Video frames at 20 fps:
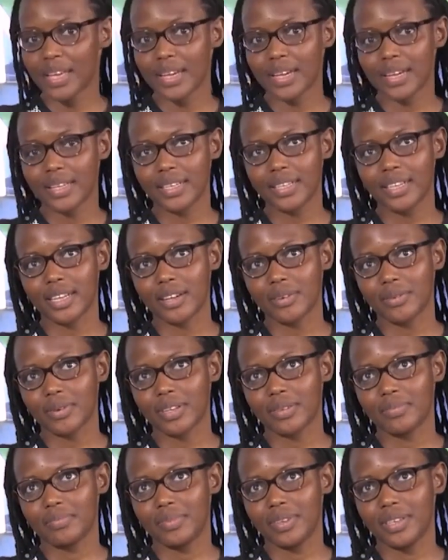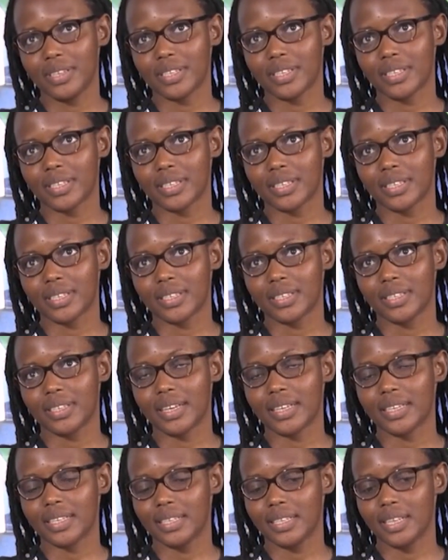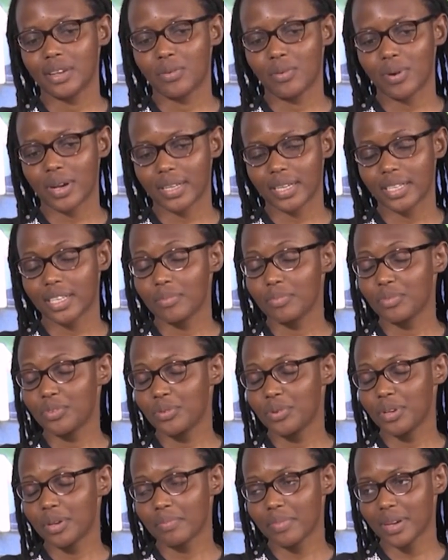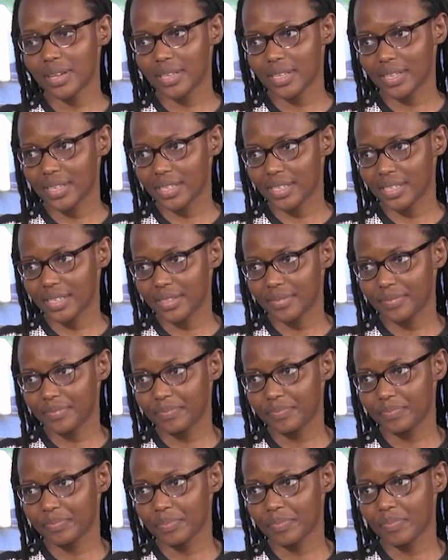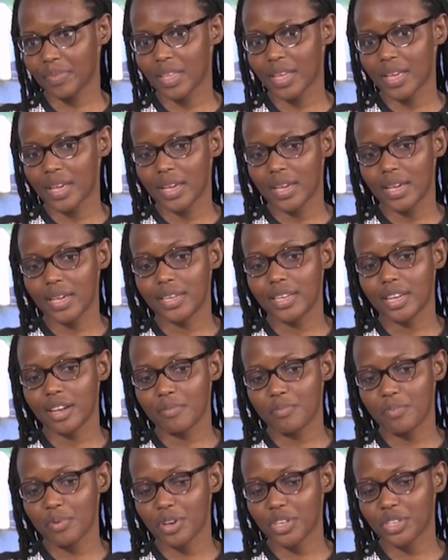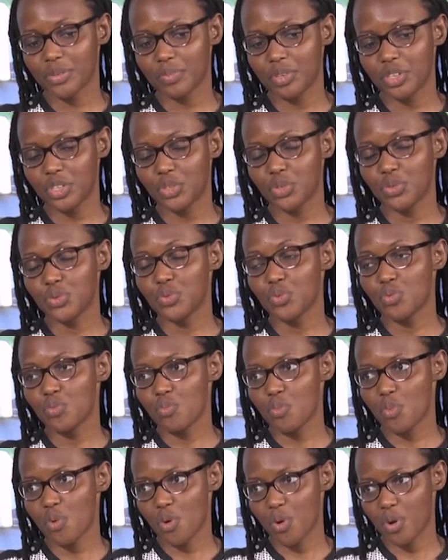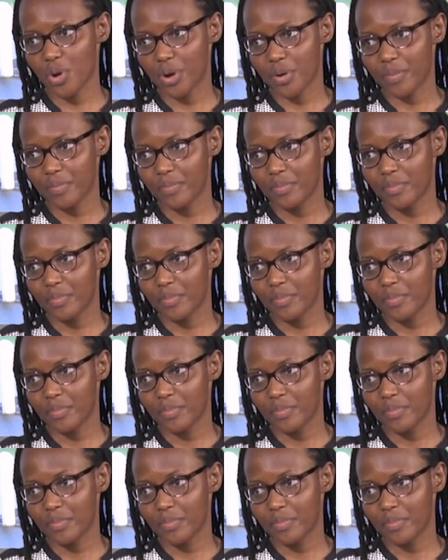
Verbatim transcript: Now, that award means that the work that I'm doing matters. It empowers me to do more.